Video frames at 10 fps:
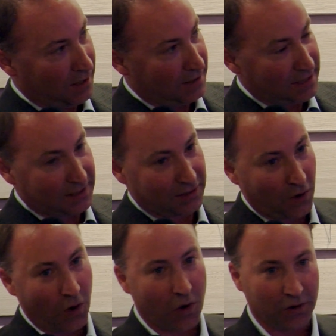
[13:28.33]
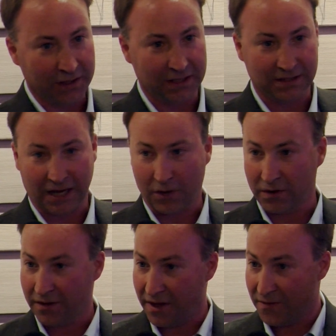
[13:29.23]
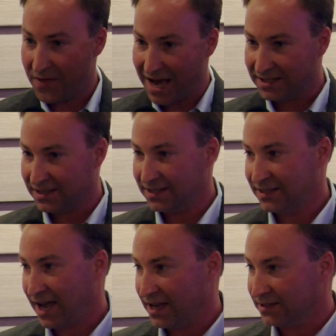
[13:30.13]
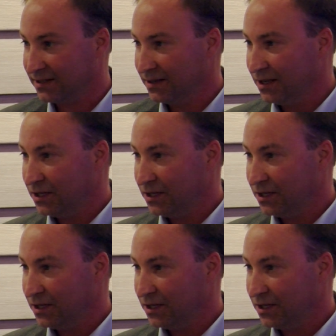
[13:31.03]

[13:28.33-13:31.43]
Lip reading: This is the hole in his aorta, and that's the size.